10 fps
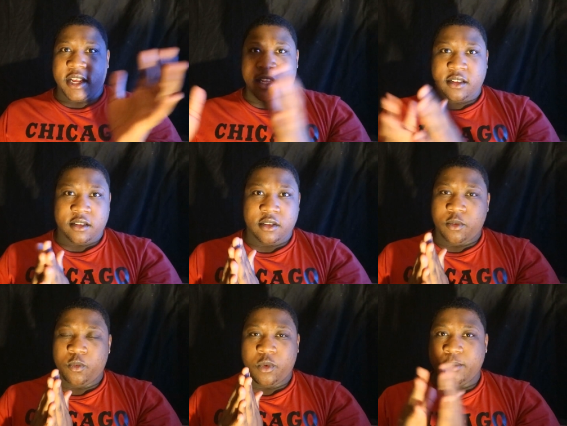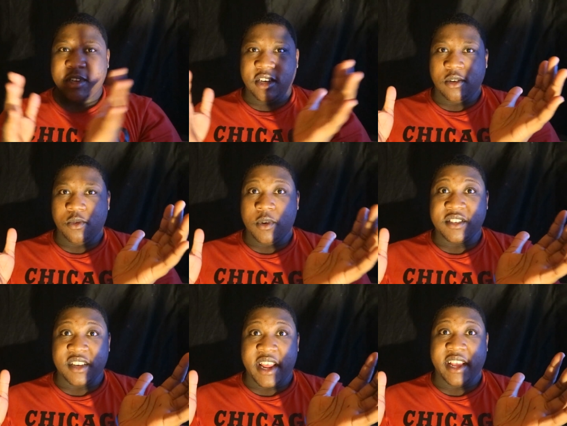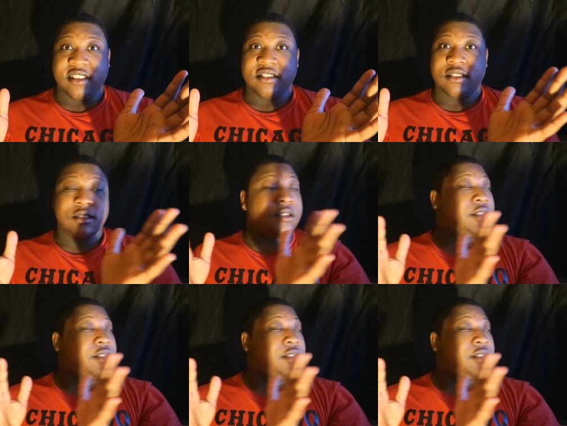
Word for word: Like, whoop-de-doo, what's next?